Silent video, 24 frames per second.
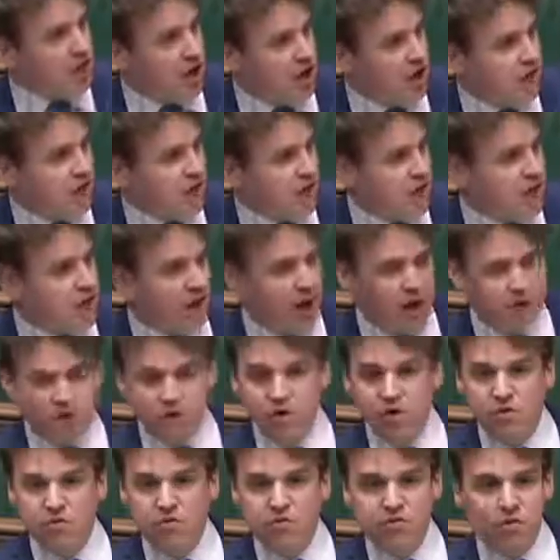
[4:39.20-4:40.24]
sight of the
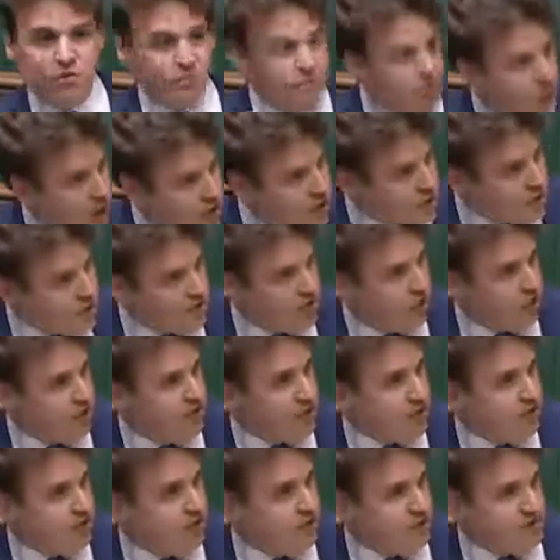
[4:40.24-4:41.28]
fact that the vast majority
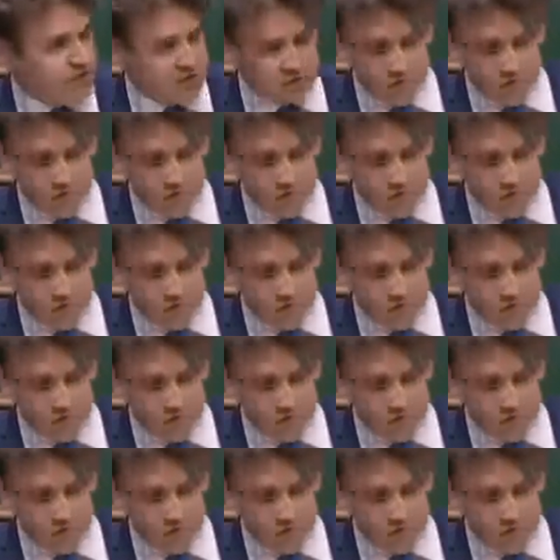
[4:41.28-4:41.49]
of people